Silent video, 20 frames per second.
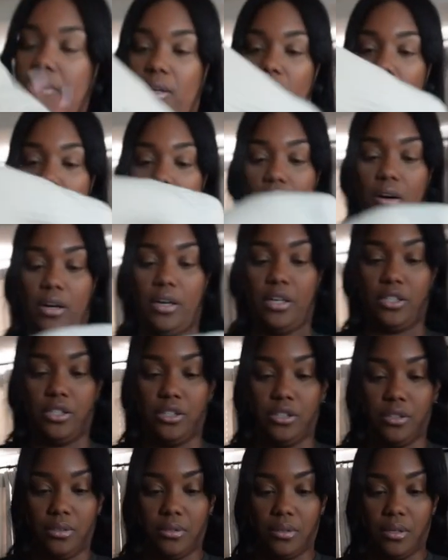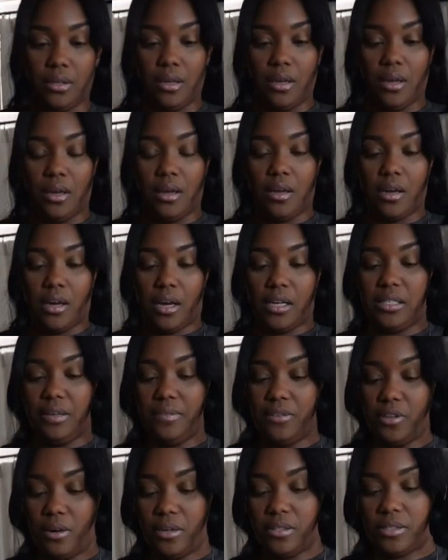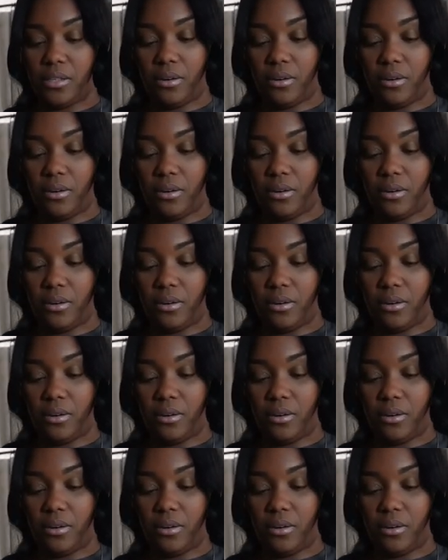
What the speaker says: in a large. Because even though it's